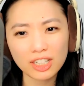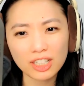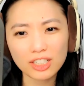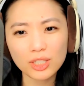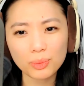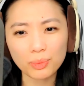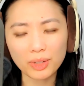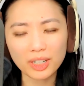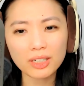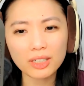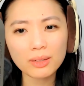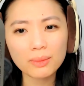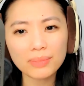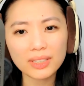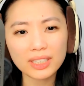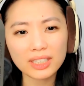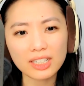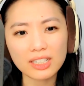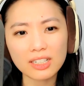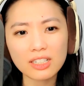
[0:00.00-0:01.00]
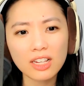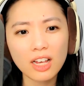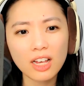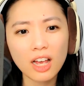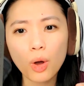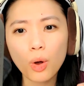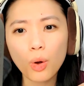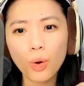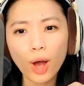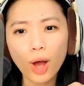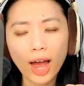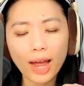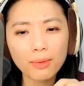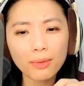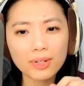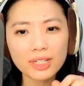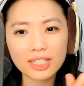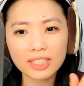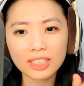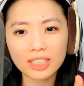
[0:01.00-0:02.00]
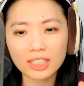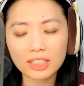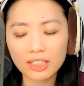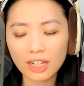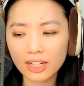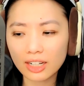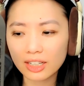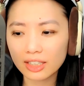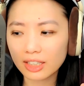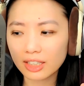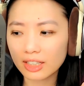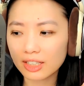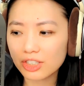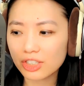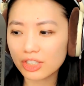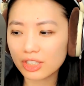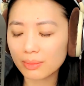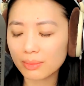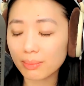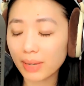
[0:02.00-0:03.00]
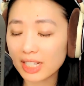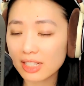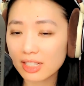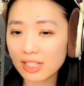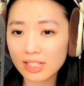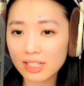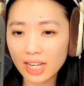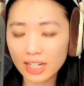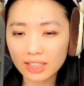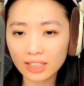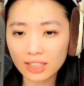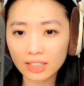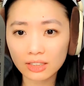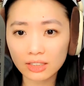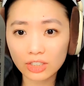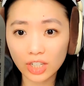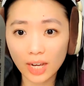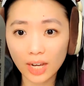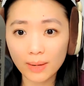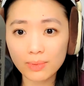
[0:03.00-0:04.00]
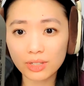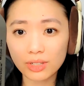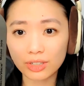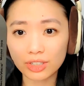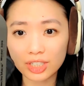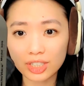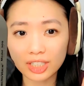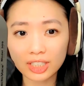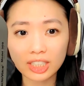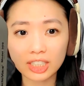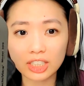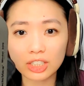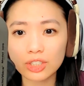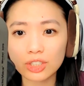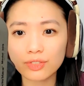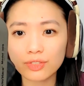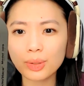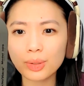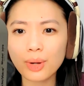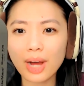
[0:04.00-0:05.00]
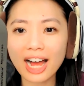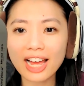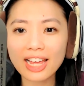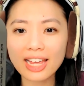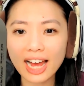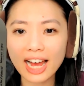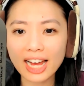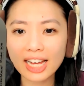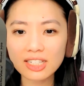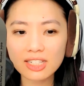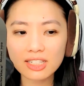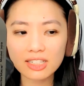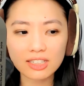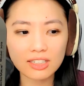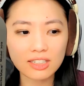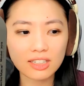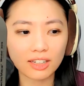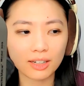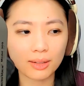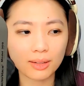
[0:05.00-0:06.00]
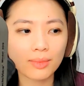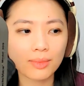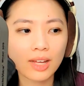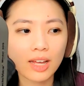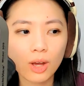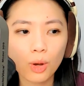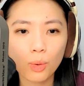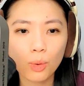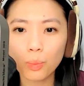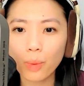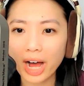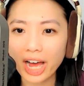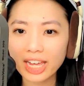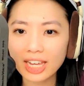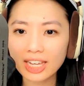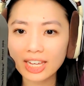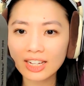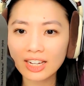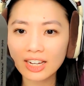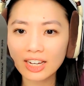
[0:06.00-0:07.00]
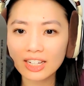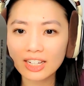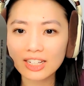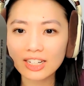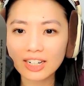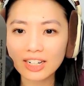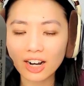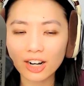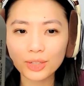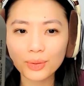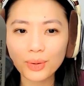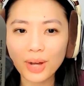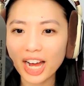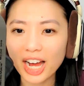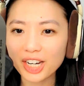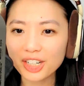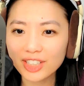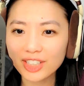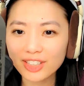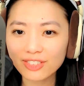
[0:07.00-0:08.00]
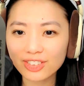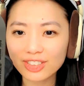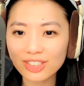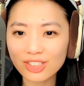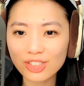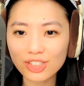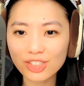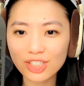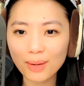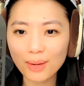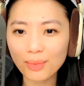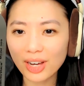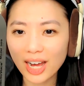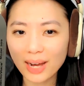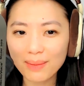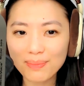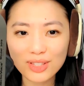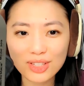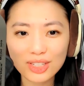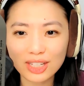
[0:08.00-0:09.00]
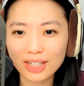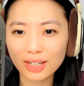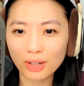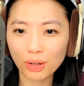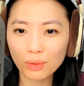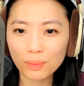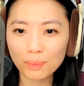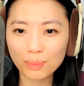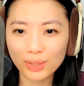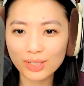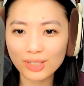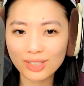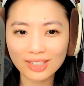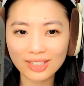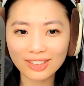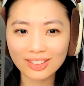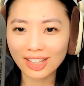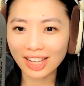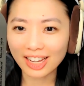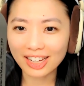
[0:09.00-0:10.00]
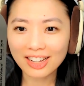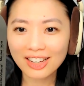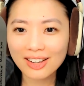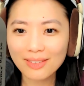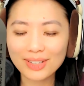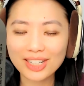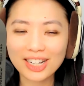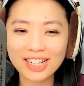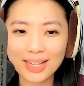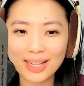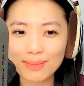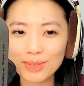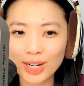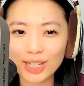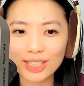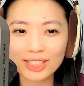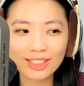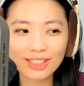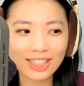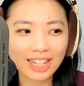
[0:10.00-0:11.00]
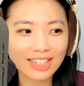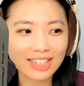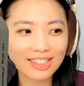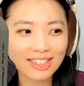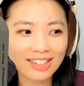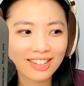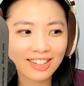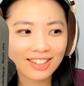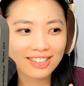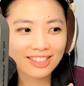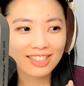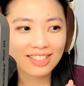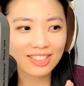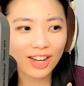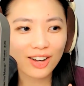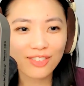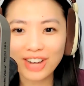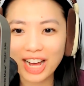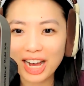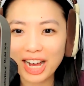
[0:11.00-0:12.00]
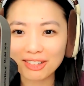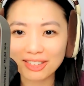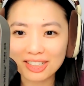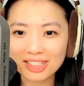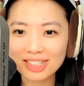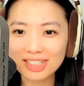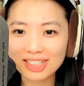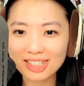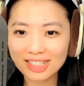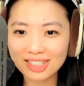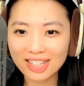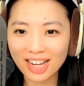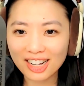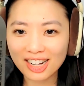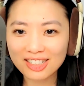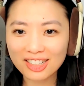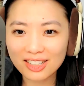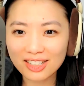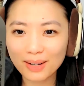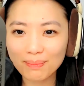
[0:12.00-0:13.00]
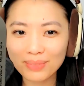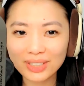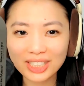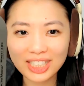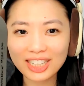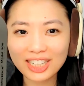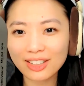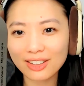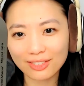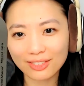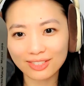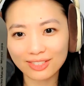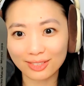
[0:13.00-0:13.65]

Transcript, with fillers: I swear, because yeah, I was in an, my second job search in an interview. I asked them why are you hiring for this job? What happened to the old person? Like, because I'm trying to like snuff out, is this a toxic company?